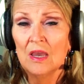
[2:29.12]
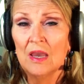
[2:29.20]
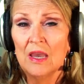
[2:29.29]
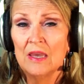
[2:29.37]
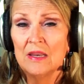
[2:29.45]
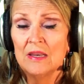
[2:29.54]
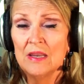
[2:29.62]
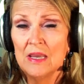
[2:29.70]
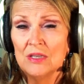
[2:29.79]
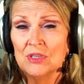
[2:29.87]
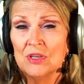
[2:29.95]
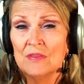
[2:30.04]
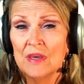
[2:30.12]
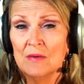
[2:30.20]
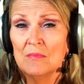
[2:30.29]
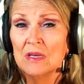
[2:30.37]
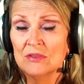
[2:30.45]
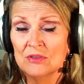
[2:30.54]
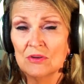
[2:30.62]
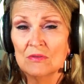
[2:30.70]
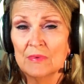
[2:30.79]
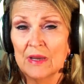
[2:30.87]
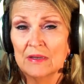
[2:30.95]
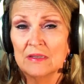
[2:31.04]
and a nation that must turn
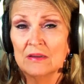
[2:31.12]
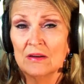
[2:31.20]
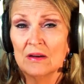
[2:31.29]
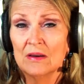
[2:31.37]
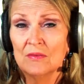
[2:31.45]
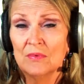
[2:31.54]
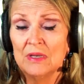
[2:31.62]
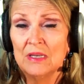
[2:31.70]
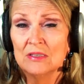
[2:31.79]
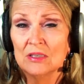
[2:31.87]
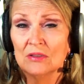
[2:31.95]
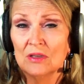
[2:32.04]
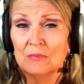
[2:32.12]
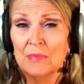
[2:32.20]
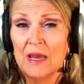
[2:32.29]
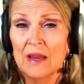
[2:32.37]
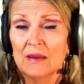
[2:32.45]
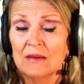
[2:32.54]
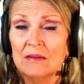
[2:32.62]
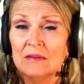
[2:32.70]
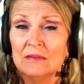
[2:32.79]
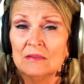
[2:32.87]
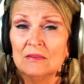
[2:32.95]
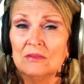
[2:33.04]
back to God. We need to look back
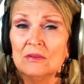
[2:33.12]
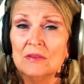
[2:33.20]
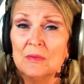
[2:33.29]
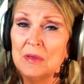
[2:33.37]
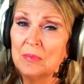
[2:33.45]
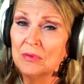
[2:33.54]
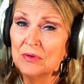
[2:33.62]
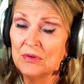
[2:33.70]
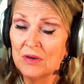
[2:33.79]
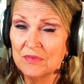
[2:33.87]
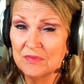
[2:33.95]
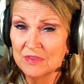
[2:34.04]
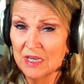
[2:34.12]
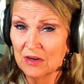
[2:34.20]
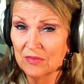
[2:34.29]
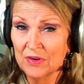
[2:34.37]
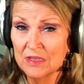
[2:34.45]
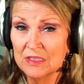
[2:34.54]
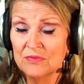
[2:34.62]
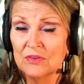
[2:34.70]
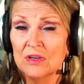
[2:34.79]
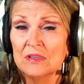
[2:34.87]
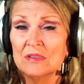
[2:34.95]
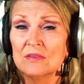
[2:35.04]
on the people who have sacrificed
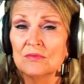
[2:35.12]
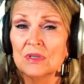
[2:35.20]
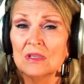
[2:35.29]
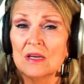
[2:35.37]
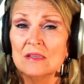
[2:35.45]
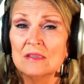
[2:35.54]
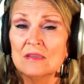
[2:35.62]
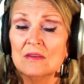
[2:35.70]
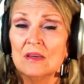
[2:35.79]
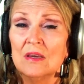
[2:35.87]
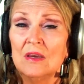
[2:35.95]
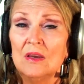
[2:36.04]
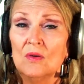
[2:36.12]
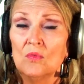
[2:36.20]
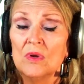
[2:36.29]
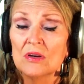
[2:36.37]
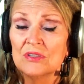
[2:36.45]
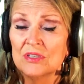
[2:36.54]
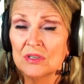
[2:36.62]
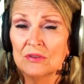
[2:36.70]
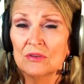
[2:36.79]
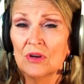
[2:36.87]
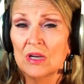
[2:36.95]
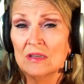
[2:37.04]
for us and realize that we are still
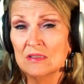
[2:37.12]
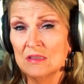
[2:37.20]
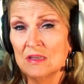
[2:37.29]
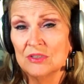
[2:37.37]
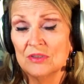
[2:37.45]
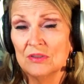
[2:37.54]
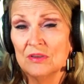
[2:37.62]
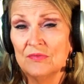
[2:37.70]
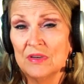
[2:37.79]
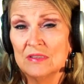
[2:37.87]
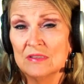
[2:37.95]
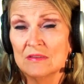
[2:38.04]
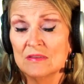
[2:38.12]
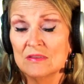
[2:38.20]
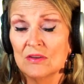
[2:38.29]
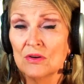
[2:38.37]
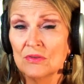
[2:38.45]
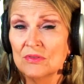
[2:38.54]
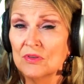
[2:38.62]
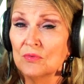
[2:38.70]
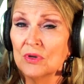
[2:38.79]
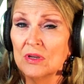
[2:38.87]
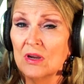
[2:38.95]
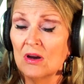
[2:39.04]
the greatest nation on the face of this earth. So
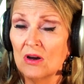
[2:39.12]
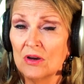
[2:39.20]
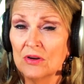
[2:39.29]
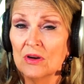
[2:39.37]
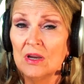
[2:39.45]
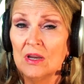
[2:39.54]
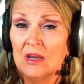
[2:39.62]
we're going to honor